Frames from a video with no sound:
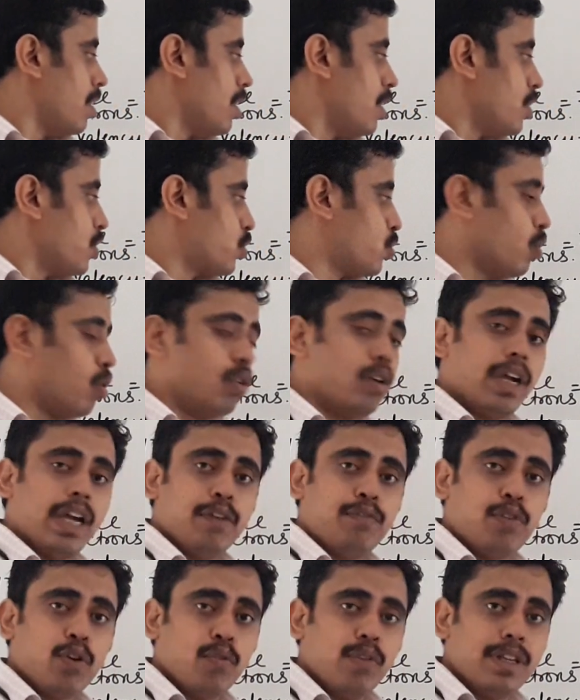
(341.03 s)
So
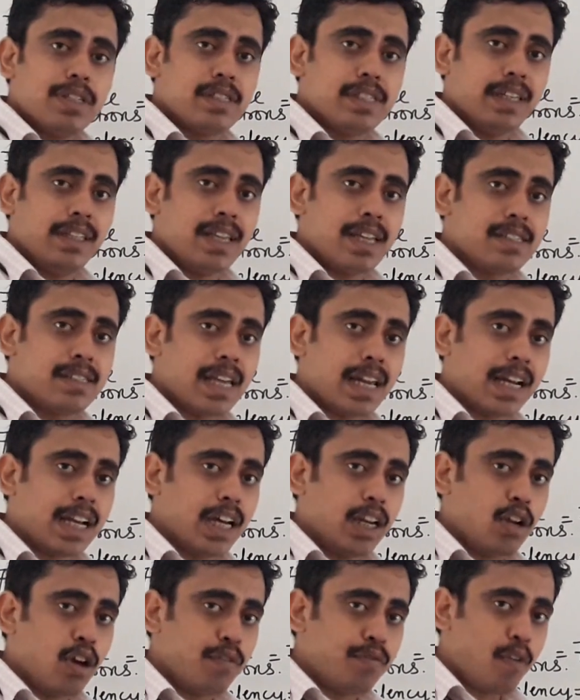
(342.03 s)
if you will see the
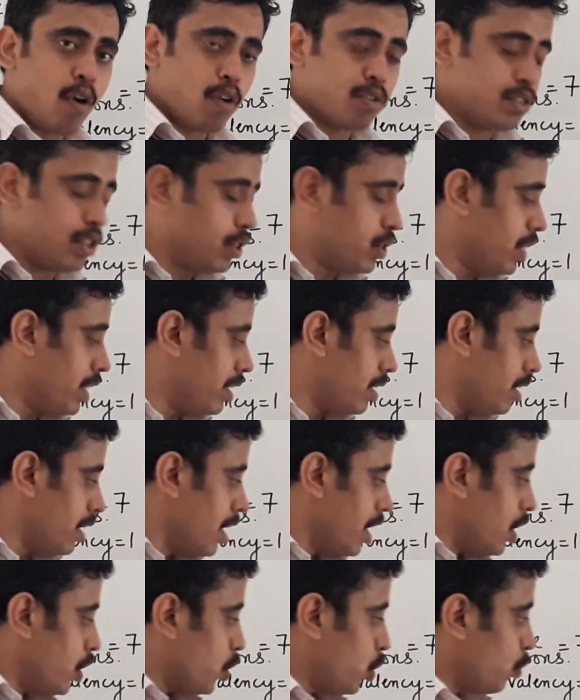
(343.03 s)
circle of
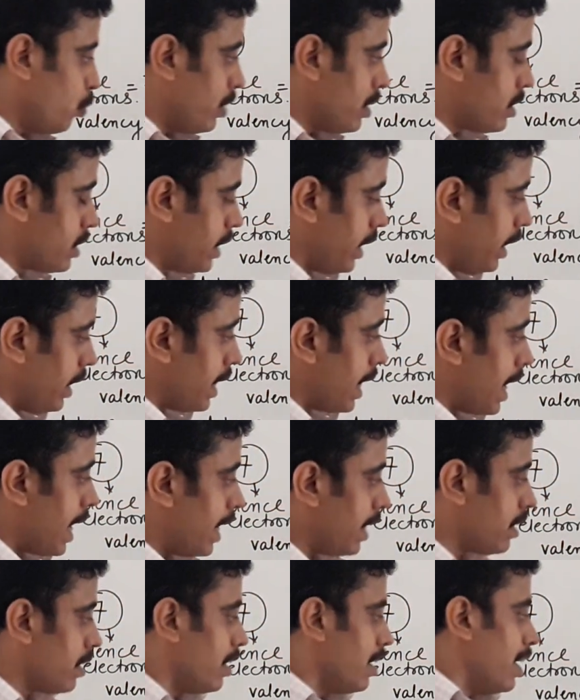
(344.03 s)
oxygen, you will see
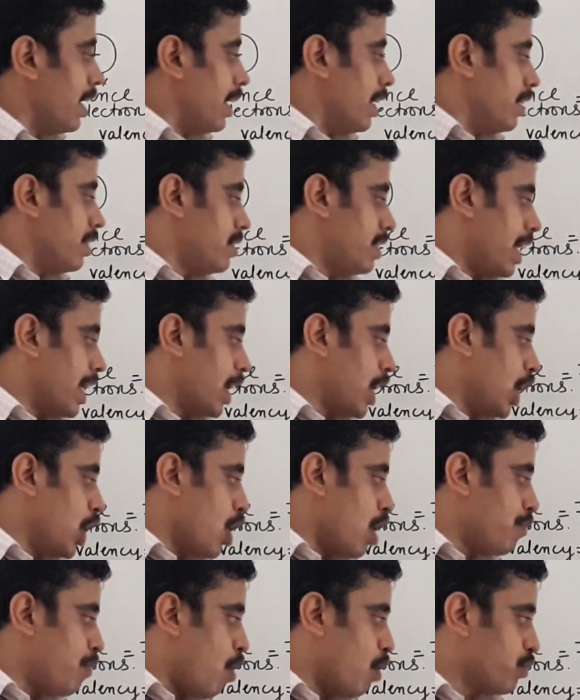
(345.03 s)
that circle
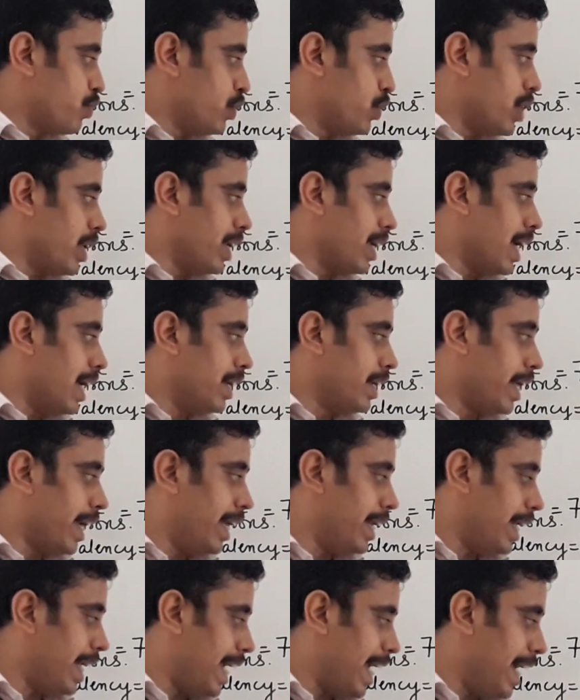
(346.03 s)
of oxygen
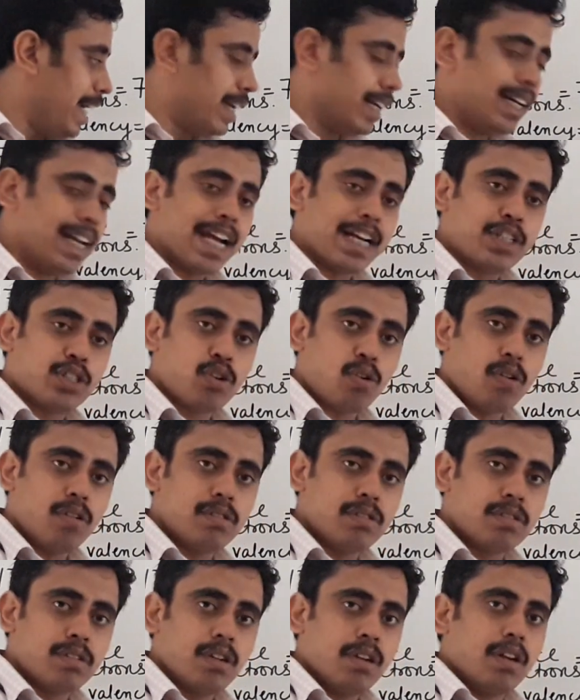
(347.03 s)
contains 8
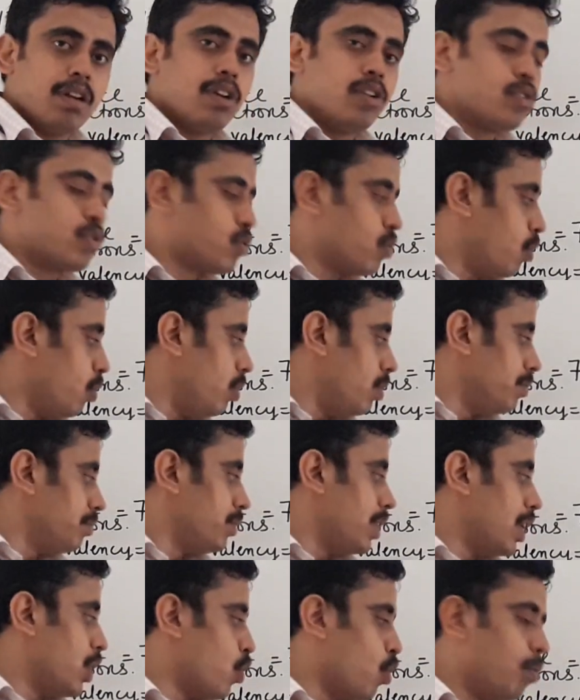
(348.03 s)
electrons.
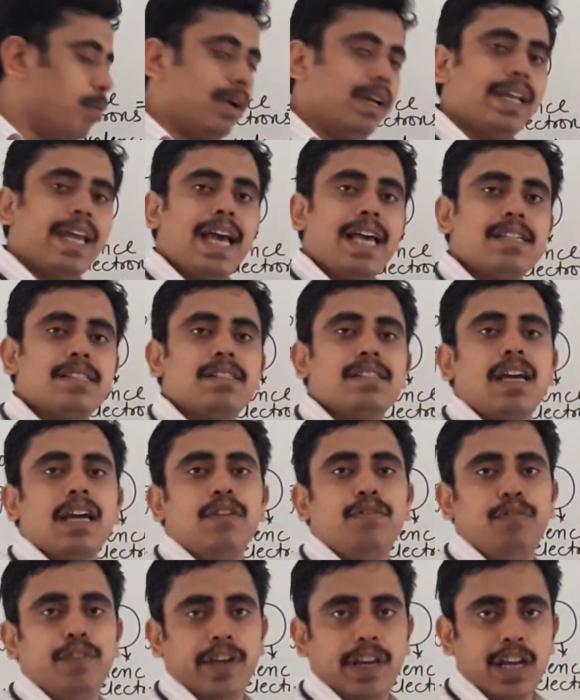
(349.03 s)
So the noble gas
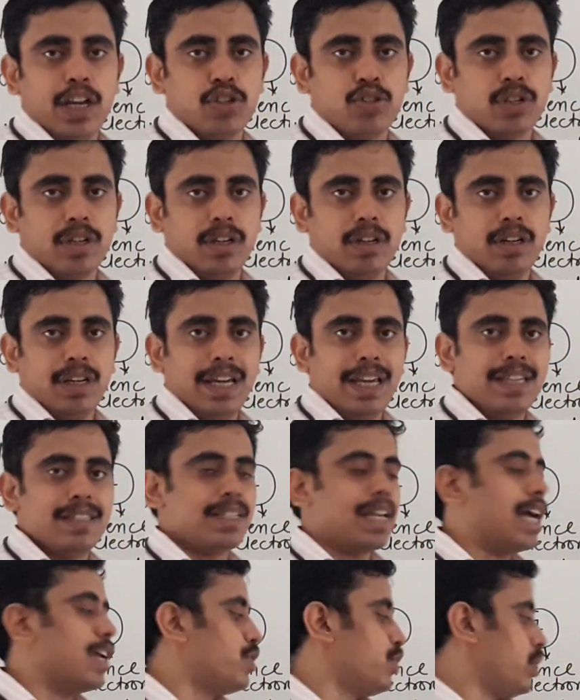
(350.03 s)
configuration
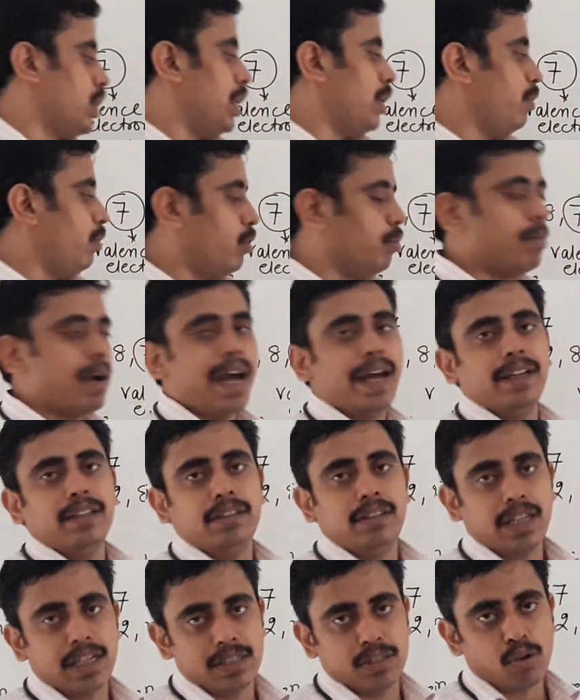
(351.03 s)
is achieved
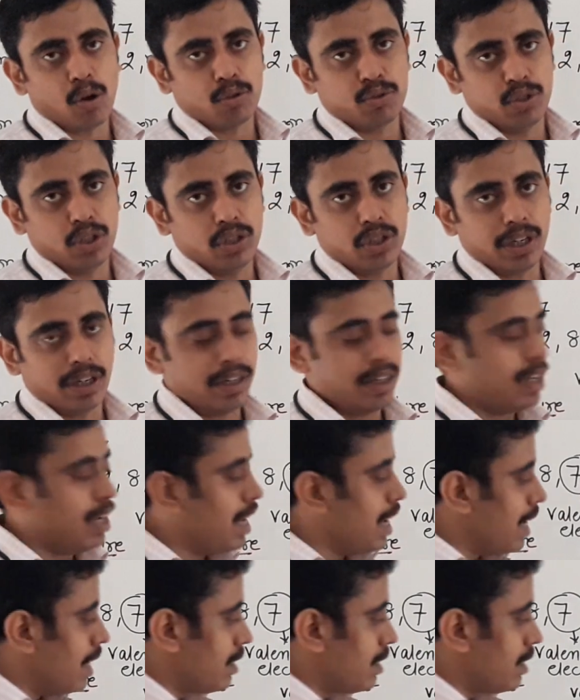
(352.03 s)
by this oxygen.